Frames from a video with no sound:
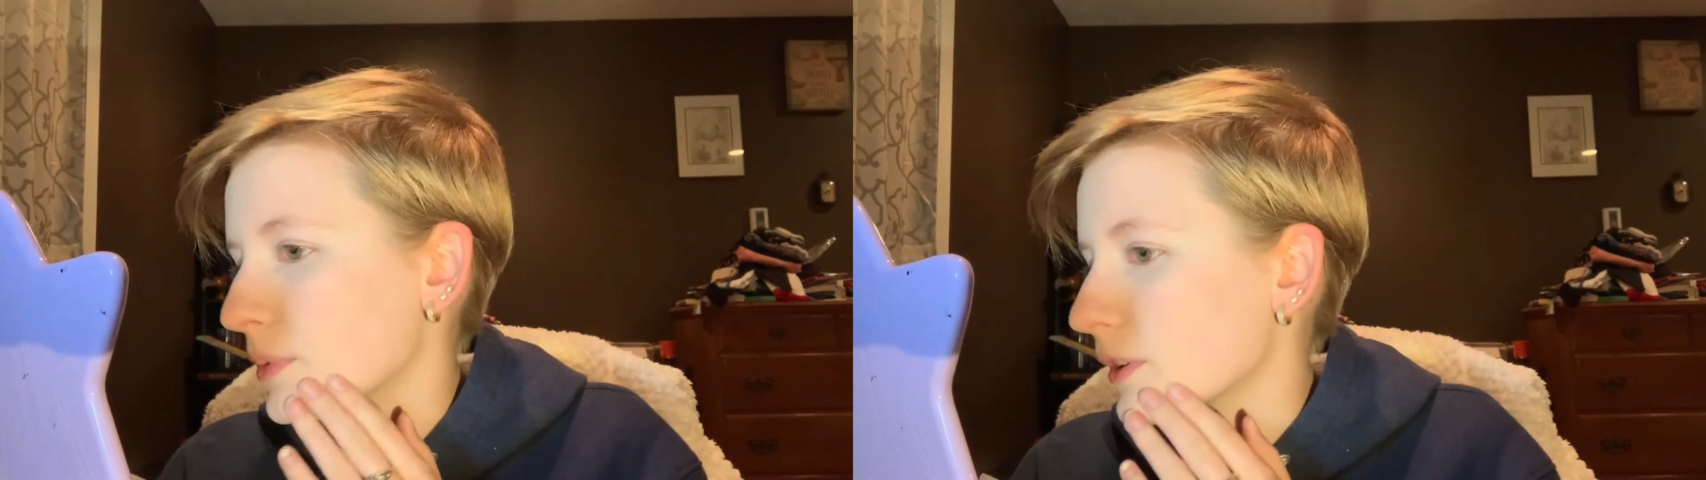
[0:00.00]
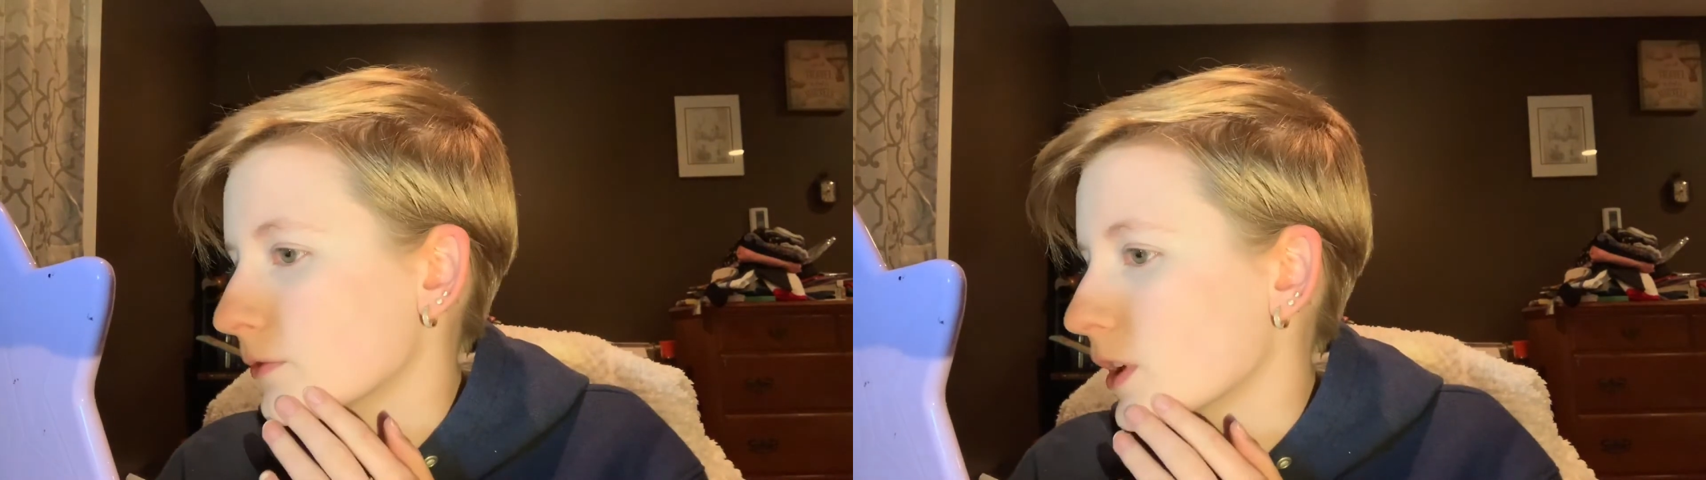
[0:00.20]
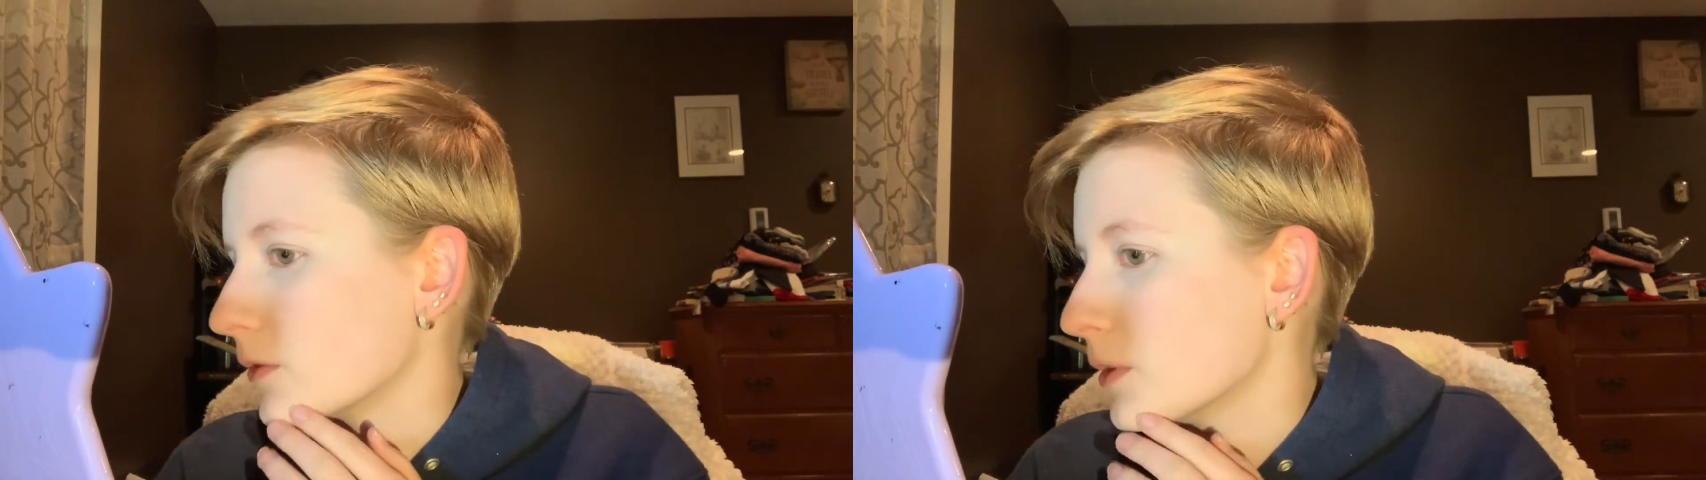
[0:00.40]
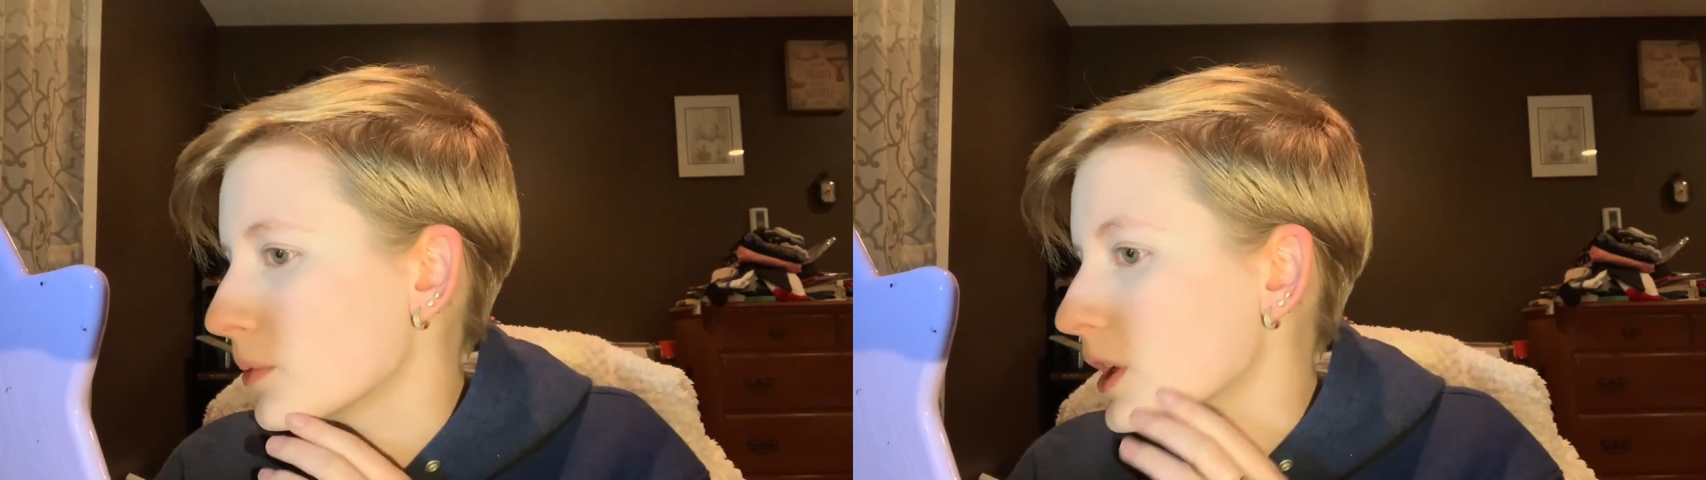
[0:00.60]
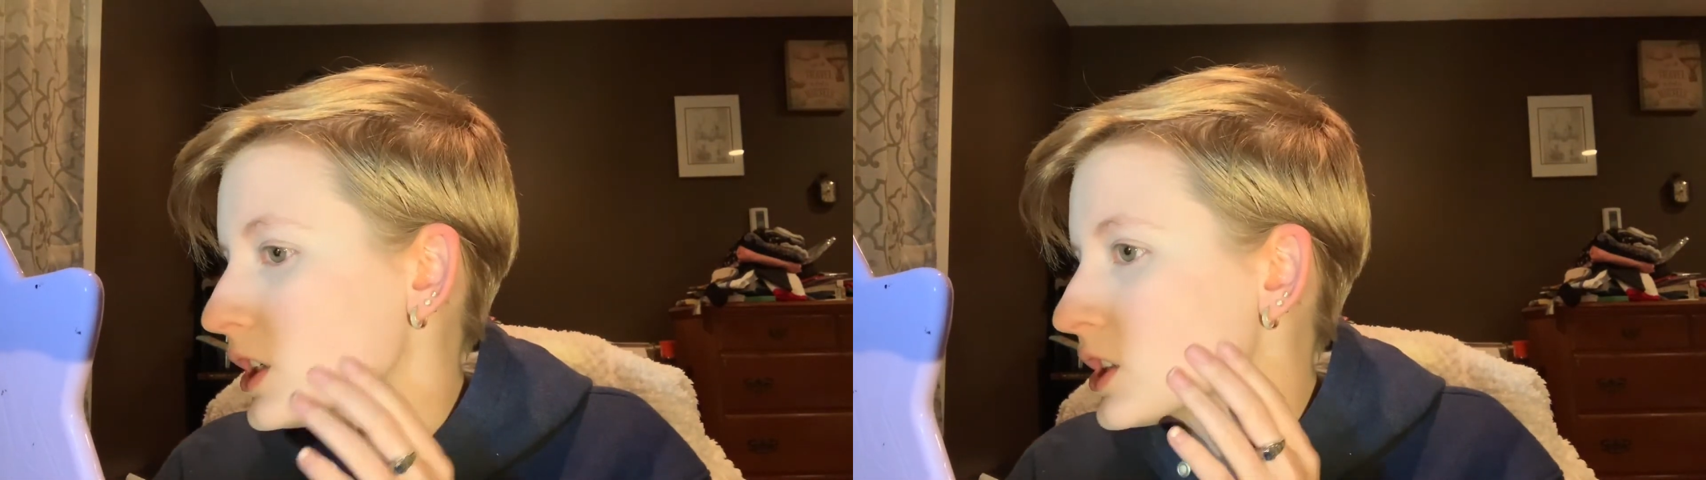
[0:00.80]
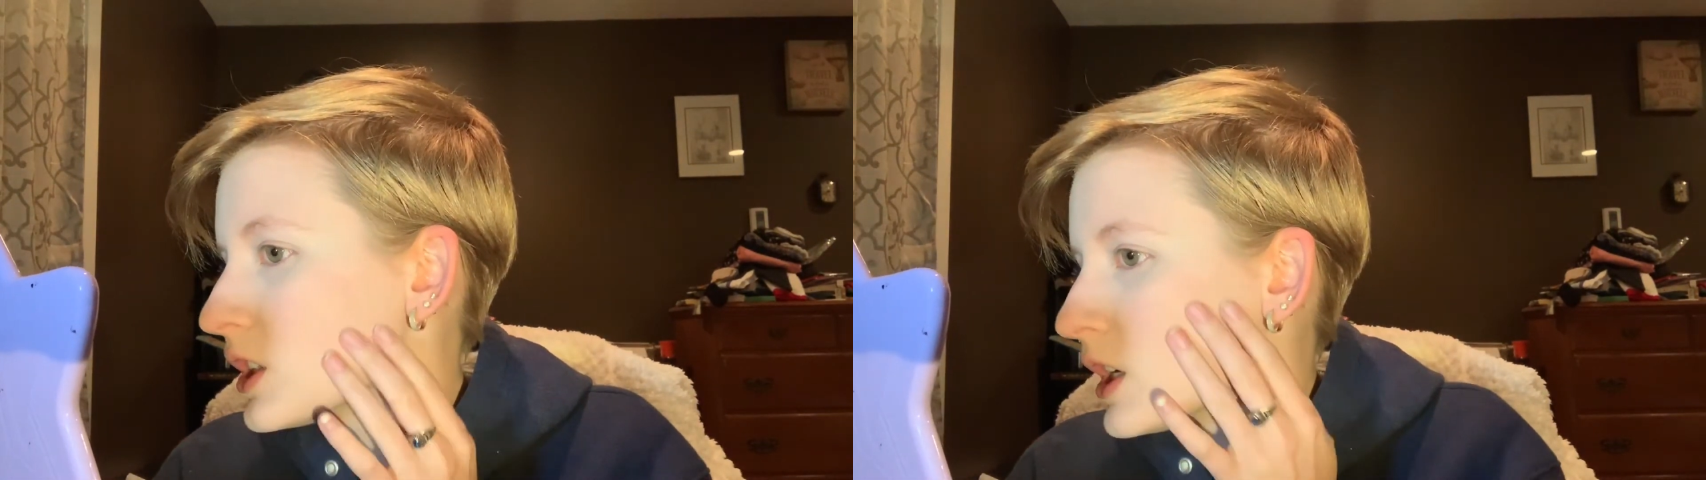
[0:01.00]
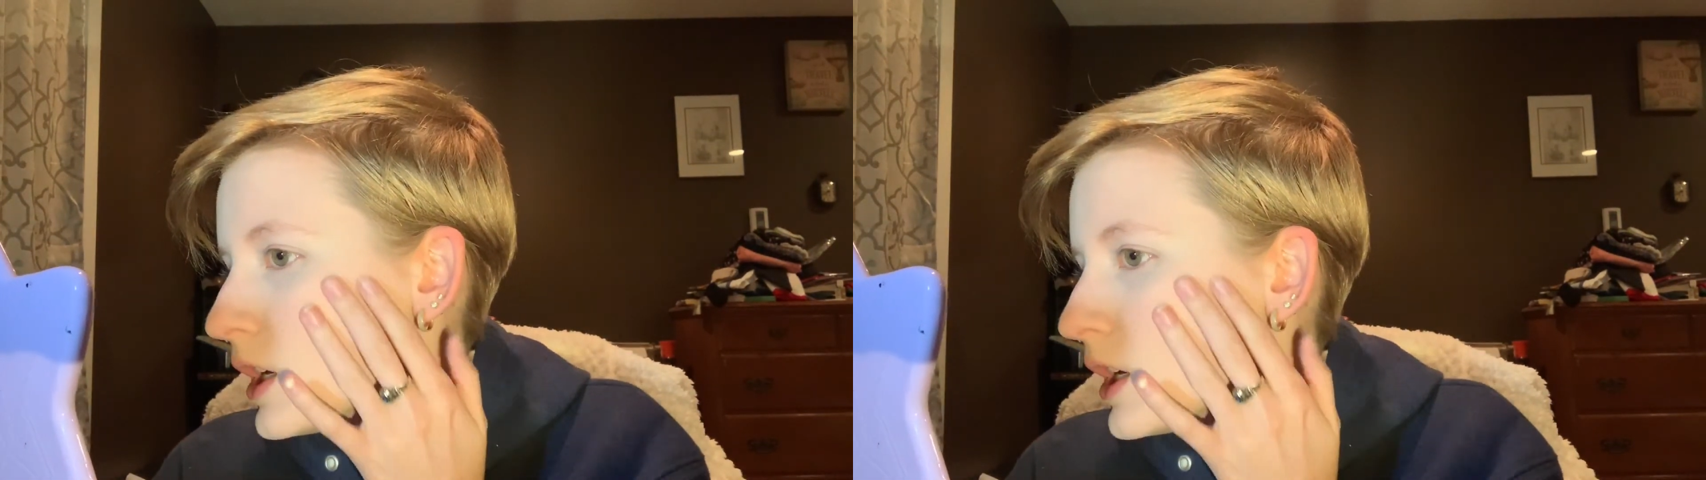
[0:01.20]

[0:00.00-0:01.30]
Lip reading: big fluffy brush.